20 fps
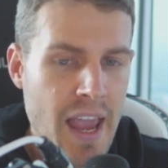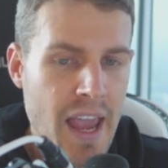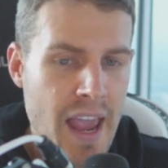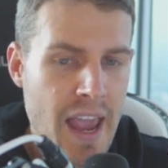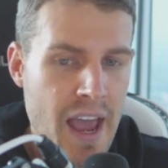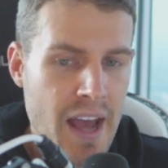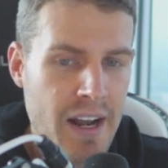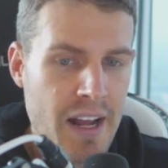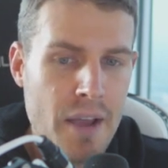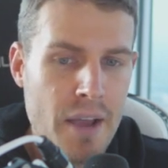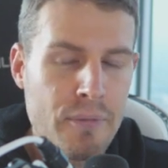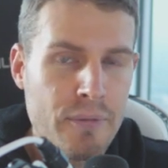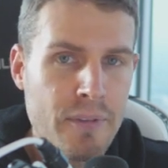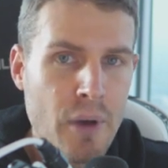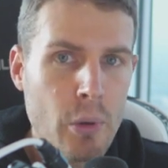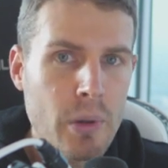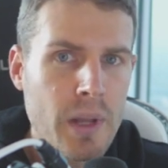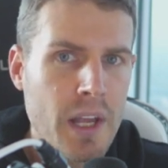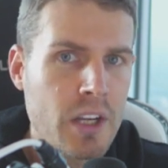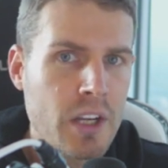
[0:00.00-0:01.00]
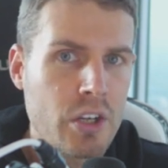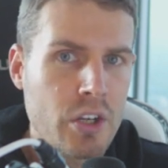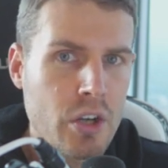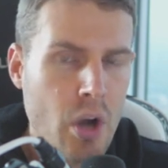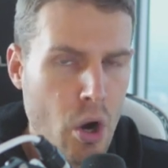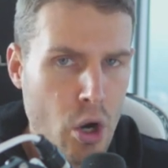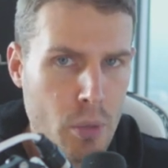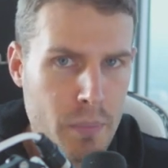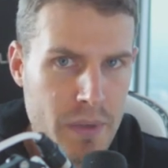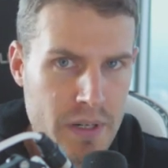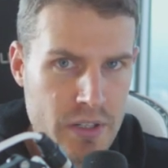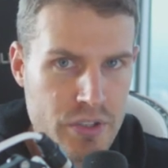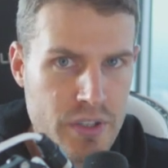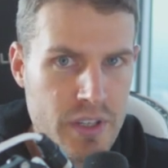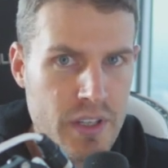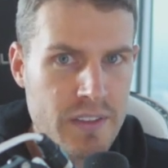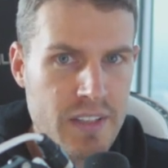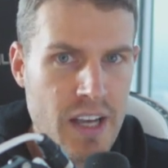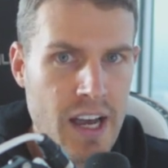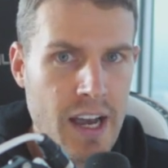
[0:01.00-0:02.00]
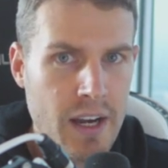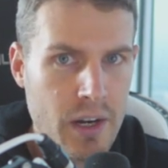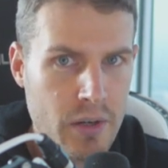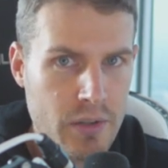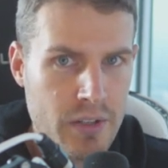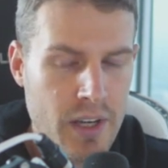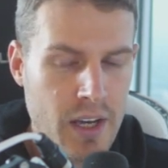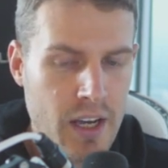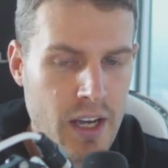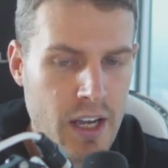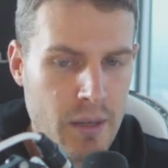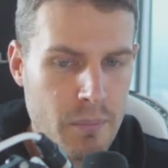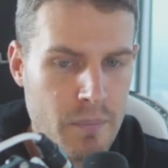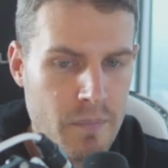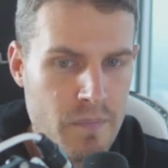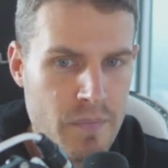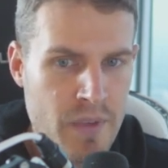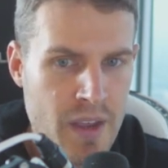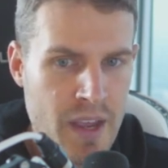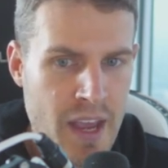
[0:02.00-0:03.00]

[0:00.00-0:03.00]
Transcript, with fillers: And I felt like garbage the entire time.